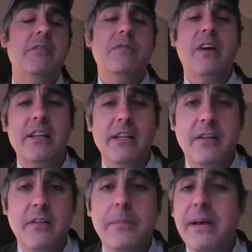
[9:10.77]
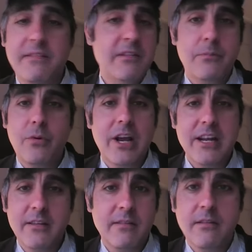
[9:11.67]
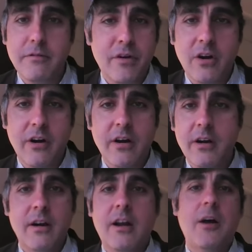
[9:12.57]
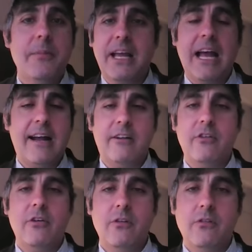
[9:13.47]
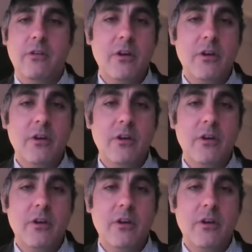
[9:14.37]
finding the best and brightest of our comic actors.